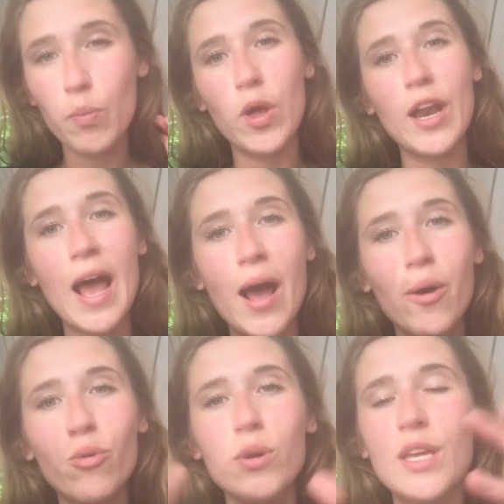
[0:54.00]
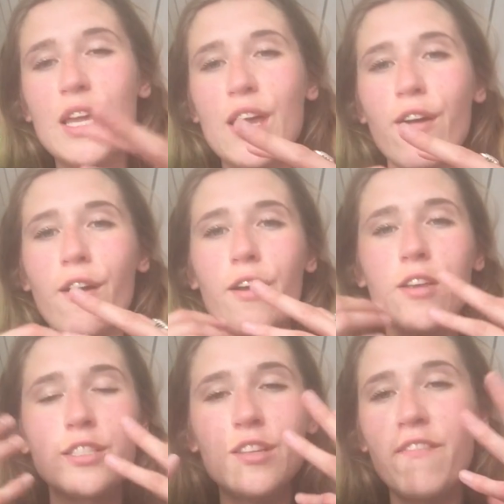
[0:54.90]
But how we
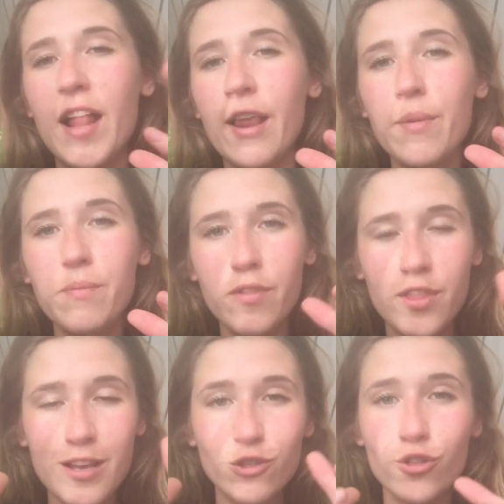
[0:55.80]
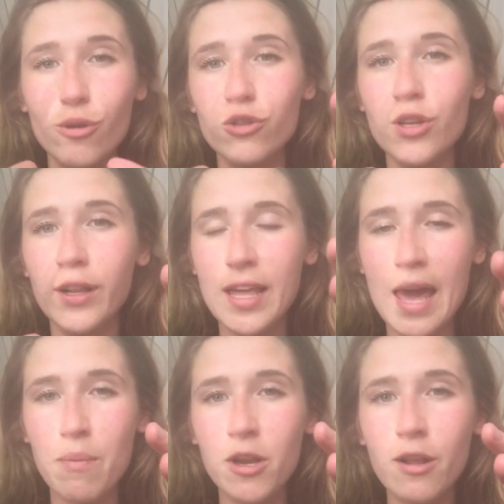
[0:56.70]
develop this social
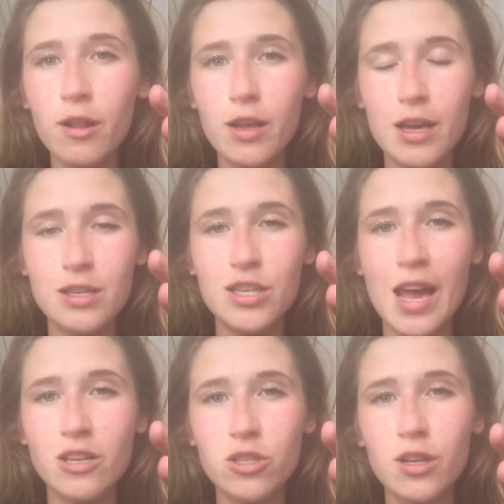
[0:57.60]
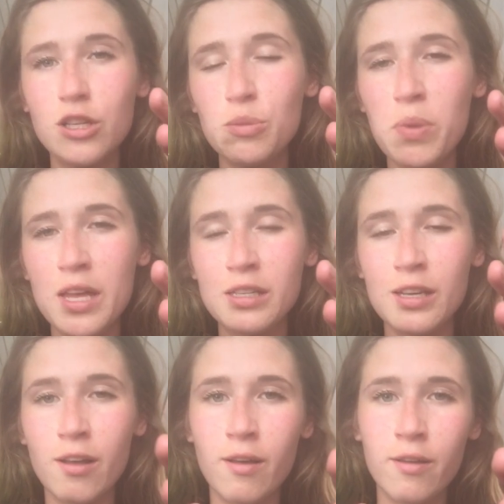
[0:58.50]
capital is actually
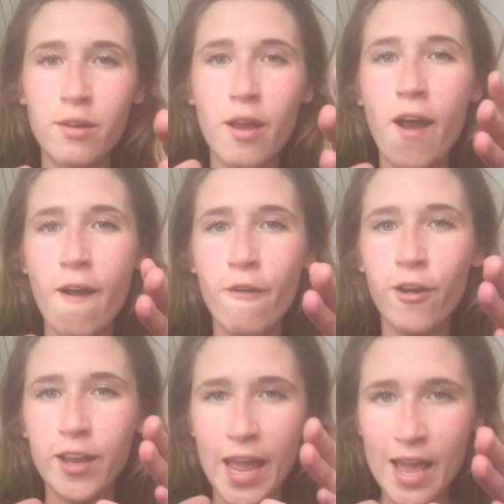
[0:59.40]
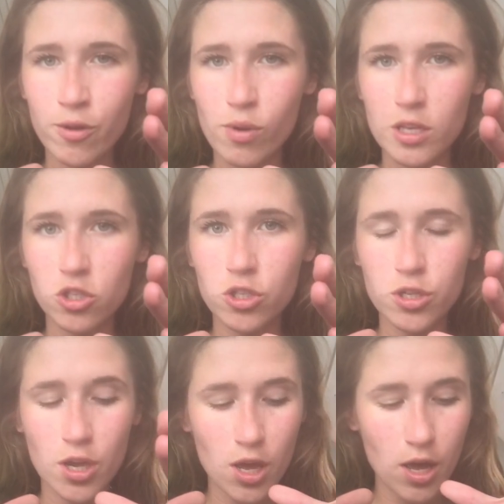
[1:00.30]
depending on our
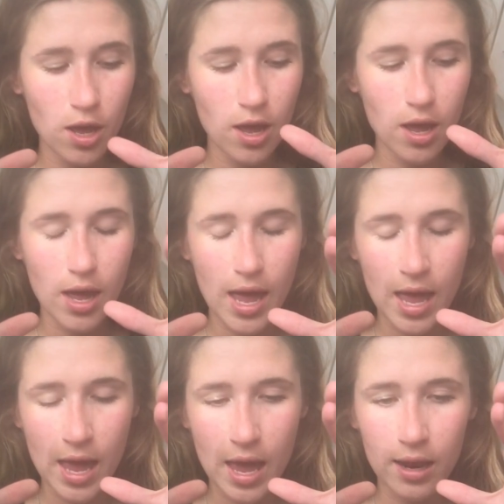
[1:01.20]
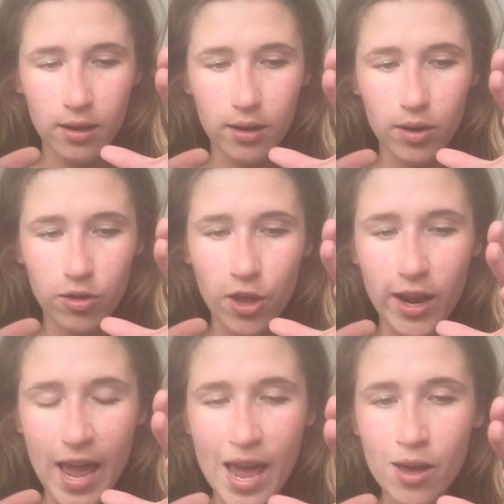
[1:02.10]
language. And the
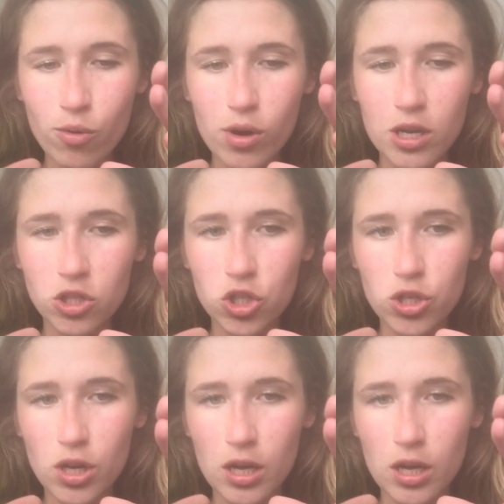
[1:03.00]
language